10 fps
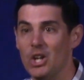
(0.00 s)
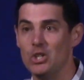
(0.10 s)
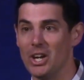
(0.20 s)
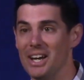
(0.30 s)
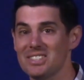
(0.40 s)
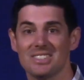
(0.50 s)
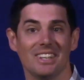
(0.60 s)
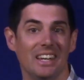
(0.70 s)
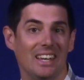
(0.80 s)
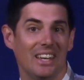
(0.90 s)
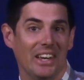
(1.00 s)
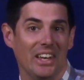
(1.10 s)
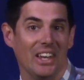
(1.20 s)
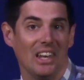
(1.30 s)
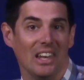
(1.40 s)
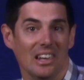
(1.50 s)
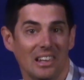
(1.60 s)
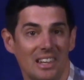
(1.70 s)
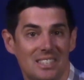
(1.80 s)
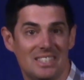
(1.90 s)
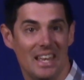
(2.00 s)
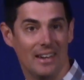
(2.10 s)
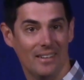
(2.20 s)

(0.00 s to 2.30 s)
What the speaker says: Just listen.